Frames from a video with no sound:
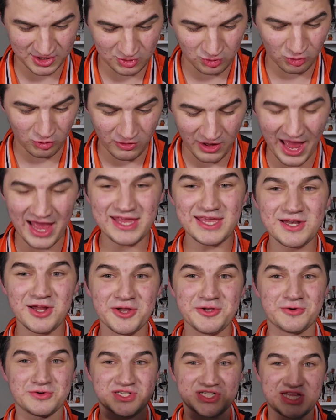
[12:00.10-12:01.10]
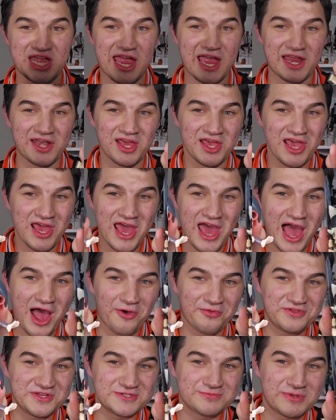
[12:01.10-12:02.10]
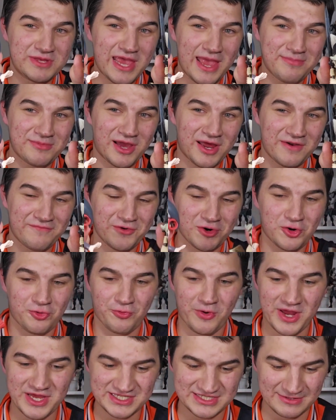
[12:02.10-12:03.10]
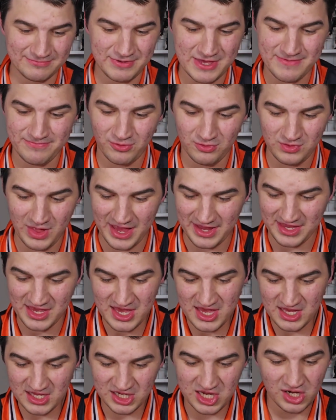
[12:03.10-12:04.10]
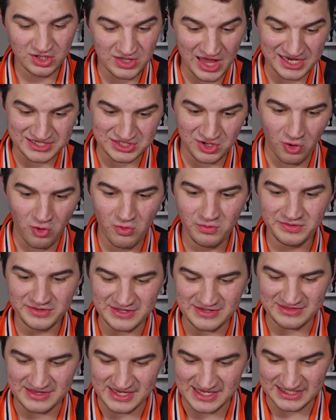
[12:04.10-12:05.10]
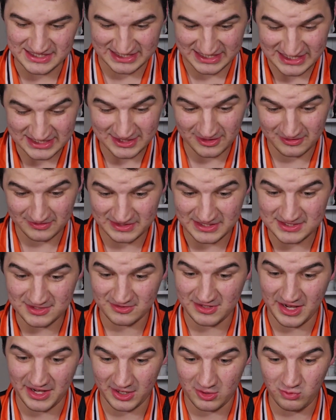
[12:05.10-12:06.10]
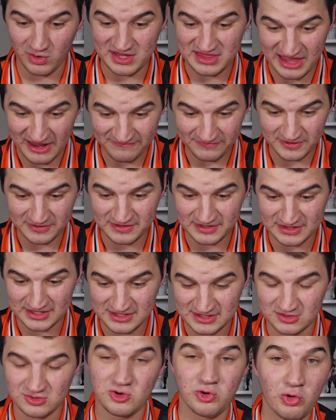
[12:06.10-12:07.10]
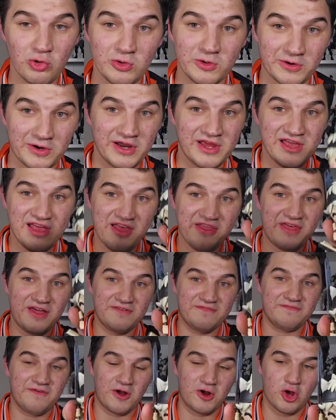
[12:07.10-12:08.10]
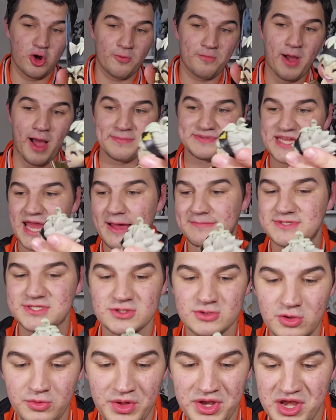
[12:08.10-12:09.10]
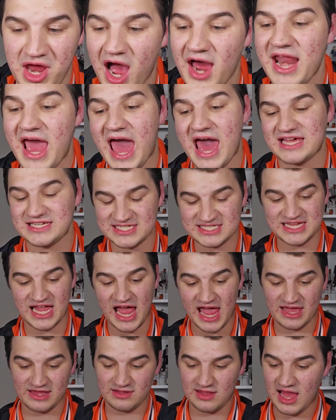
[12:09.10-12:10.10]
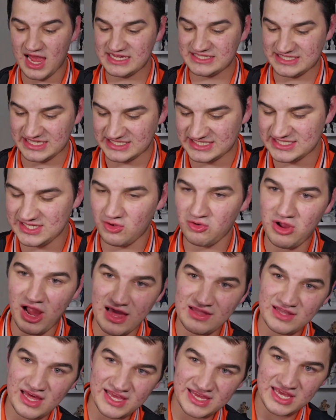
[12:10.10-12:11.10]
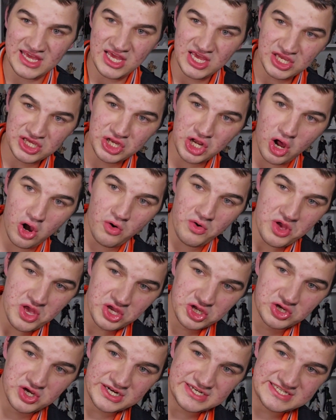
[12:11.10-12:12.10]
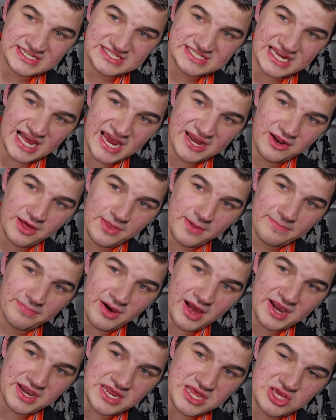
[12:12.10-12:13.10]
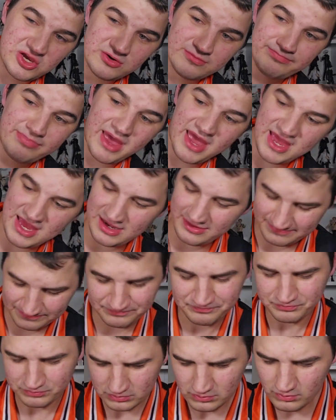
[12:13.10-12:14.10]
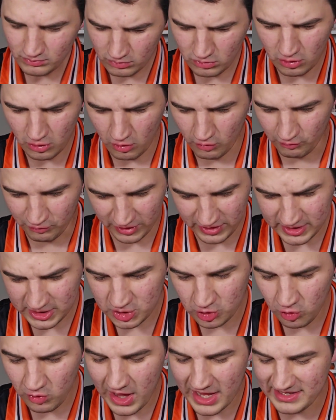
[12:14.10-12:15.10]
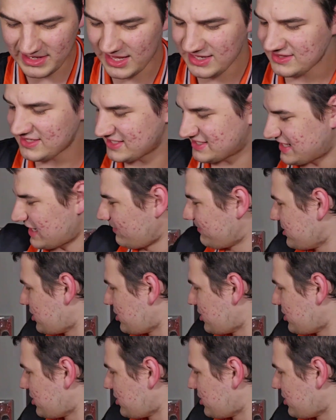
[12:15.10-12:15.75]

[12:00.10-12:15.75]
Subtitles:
cool. I can understand how these became kind of a craze and people like collect only these. These are kind of cool. I definitely think these are cooler than Funko Pops. Absolutely. Not as stylized. They still got like, you know, good design on the body, good paint. Really cool. I like this. That'll be